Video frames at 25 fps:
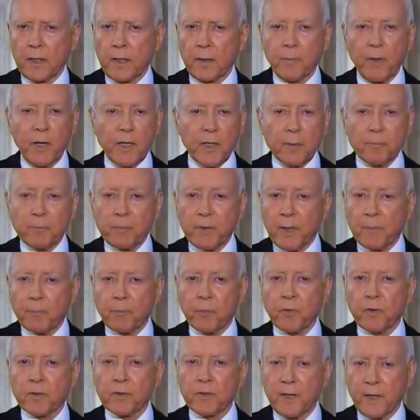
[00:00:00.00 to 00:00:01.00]
The American
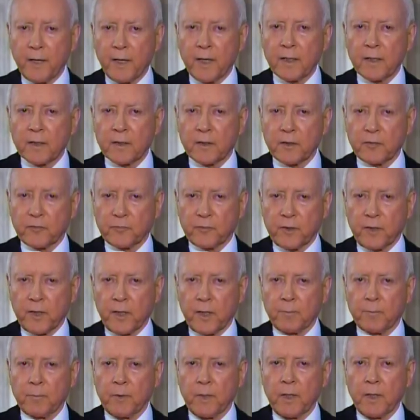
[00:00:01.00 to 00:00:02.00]
people are tired of this
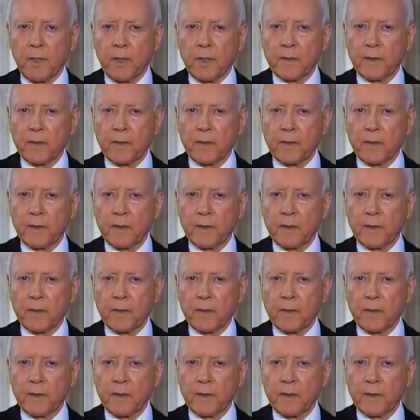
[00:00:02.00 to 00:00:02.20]
game.